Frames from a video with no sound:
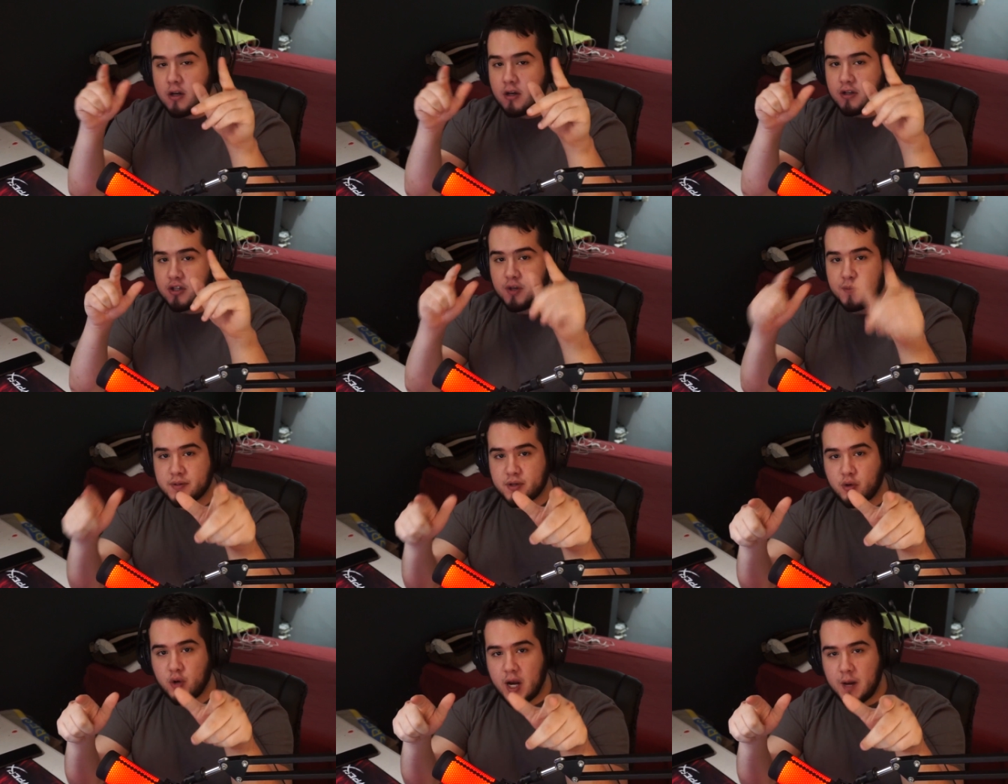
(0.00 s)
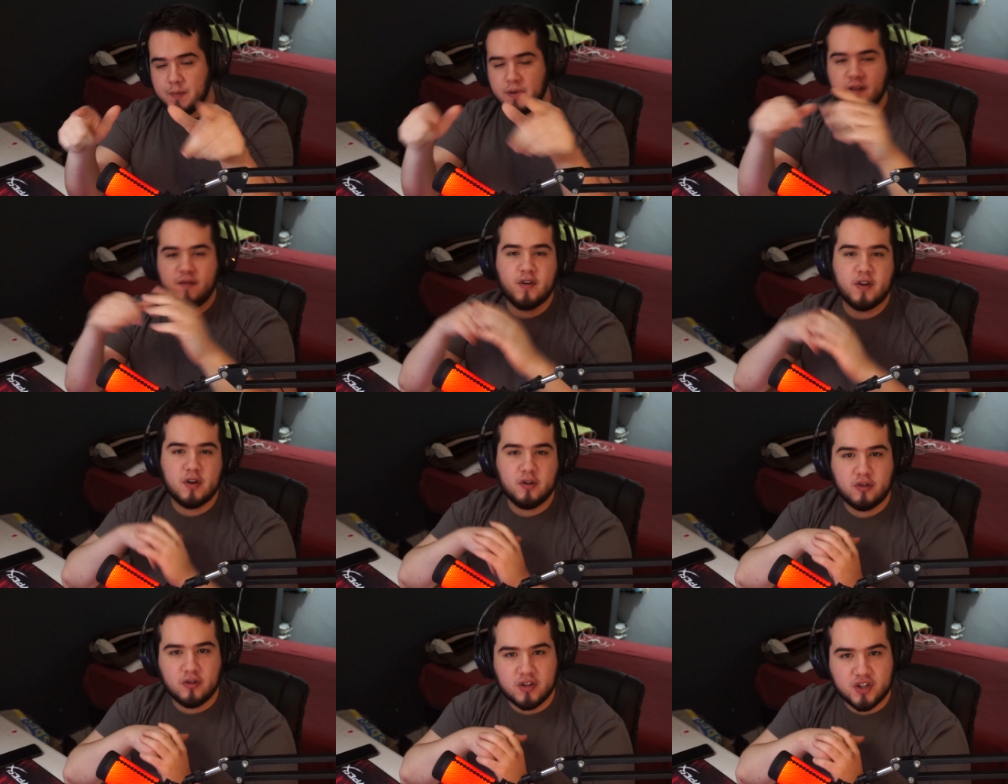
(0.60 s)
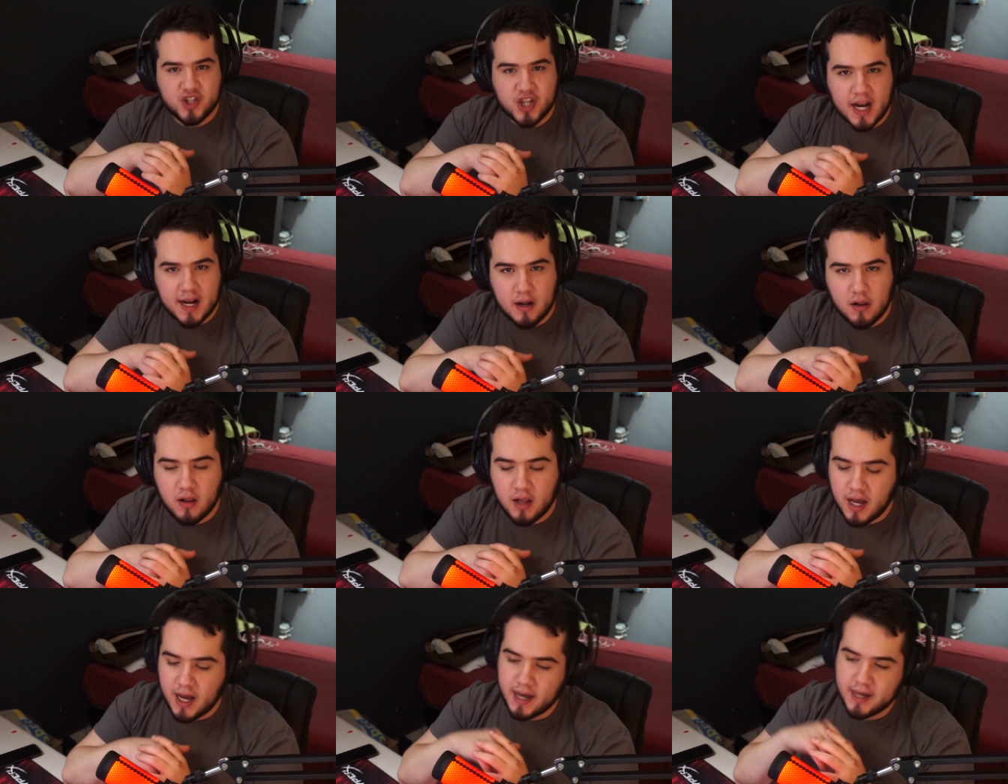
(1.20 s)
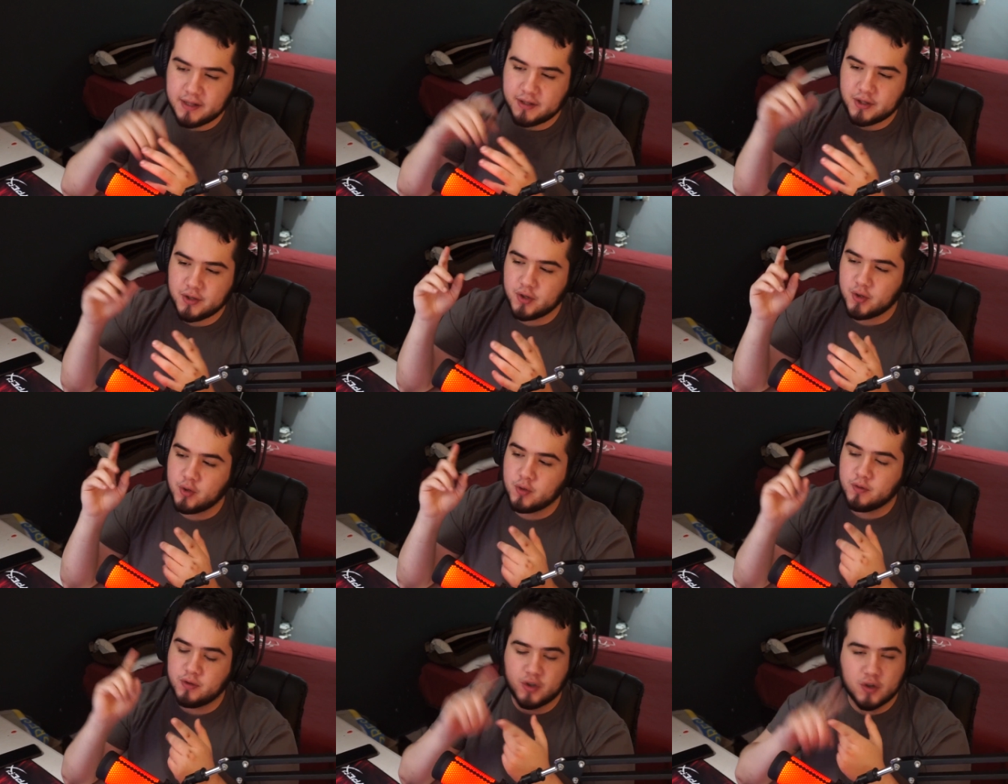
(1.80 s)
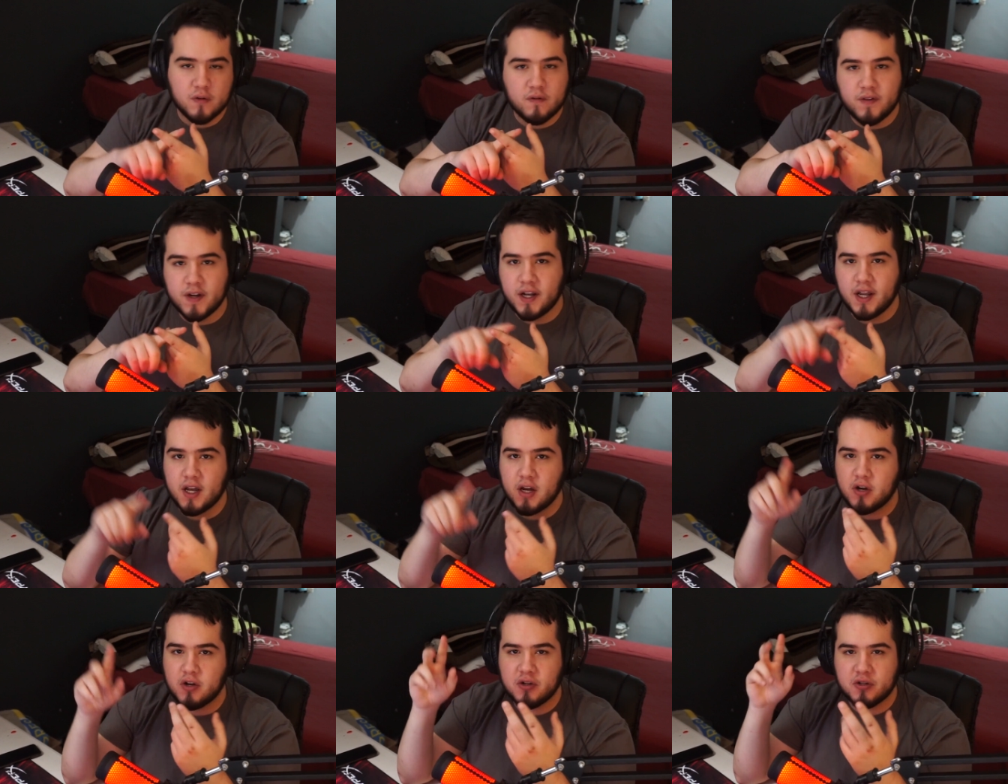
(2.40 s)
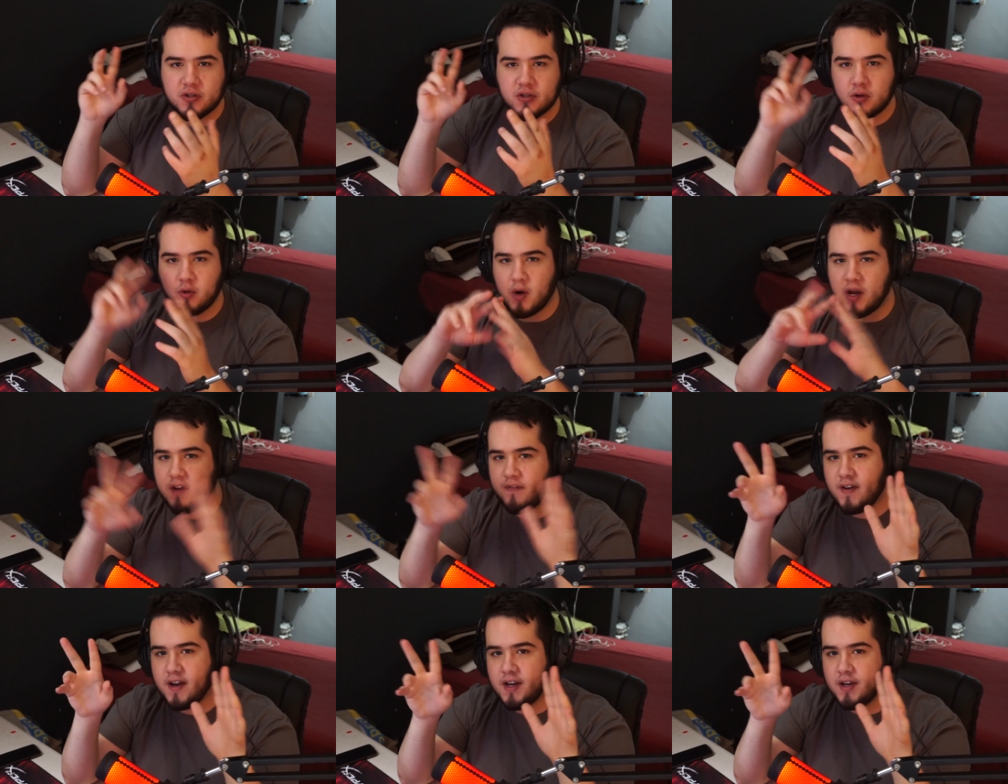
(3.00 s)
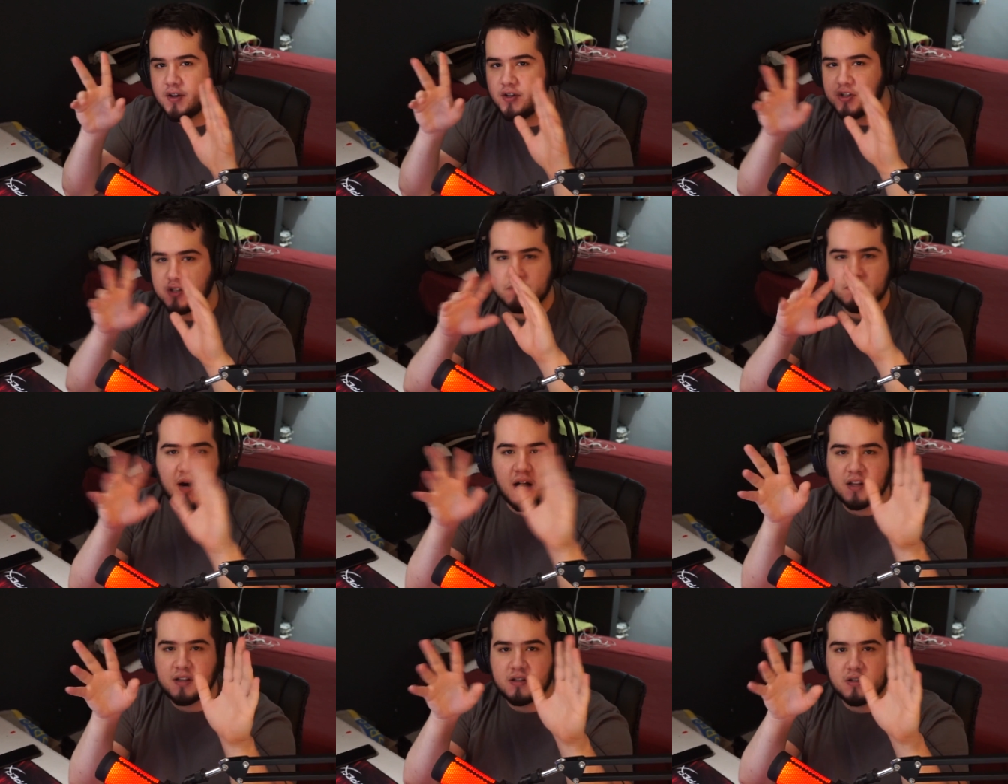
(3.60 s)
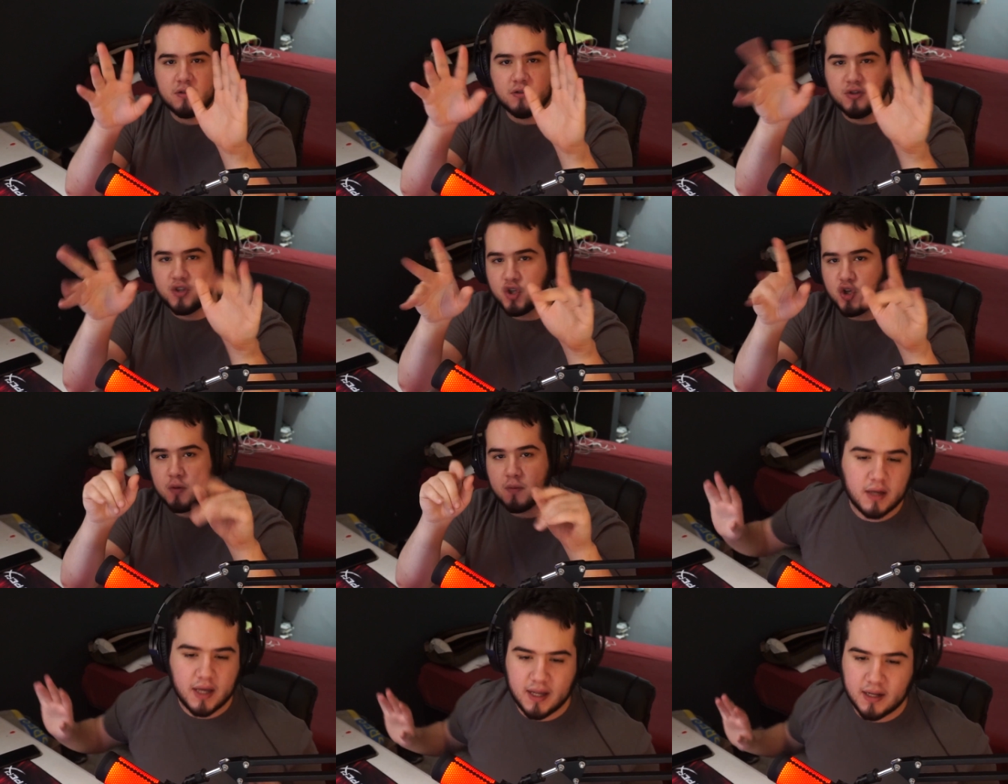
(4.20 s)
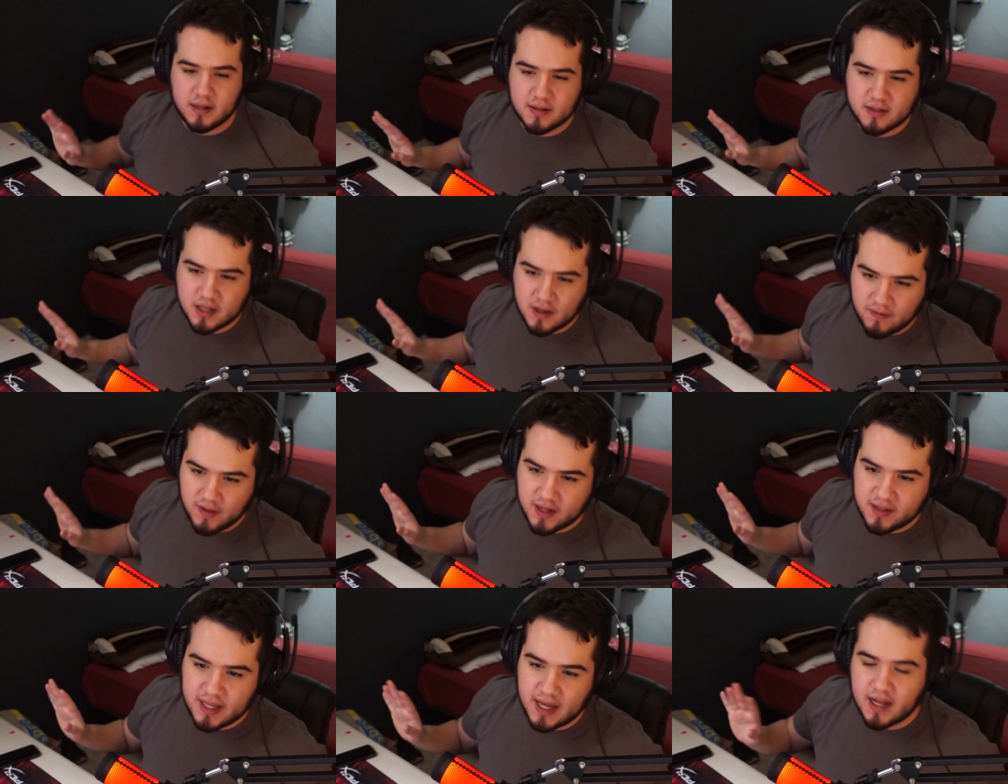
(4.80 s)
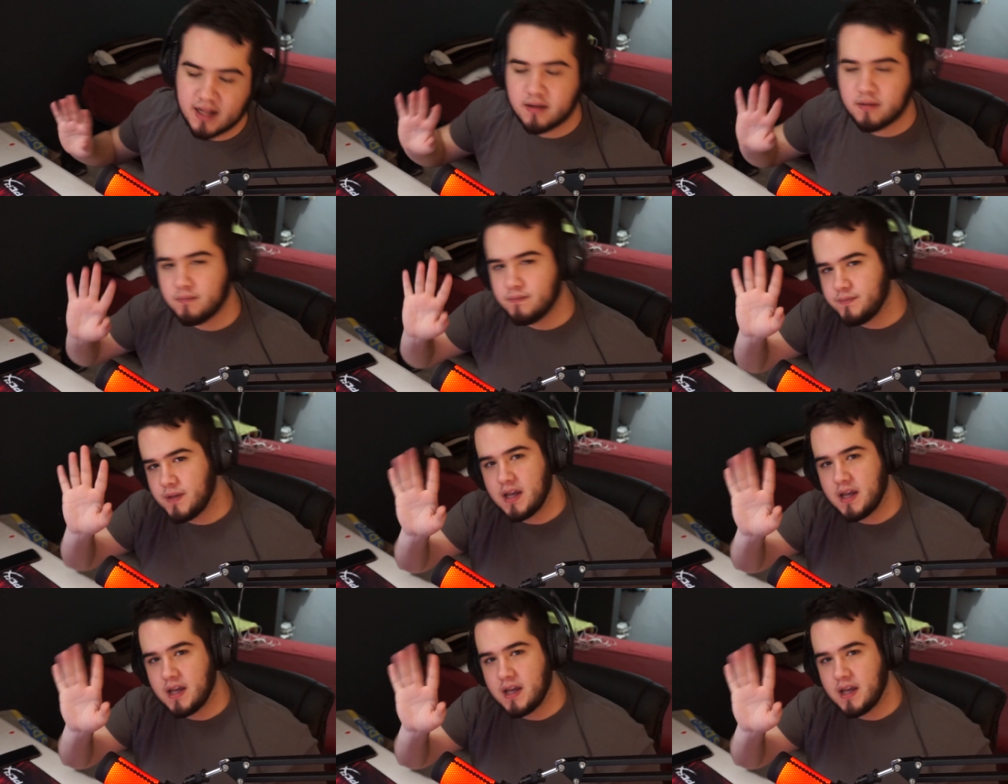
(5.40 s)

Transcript: Subscribe if you're new to this channel. I do Doom videos, Quake videos, mods on Doom, and stuff like that.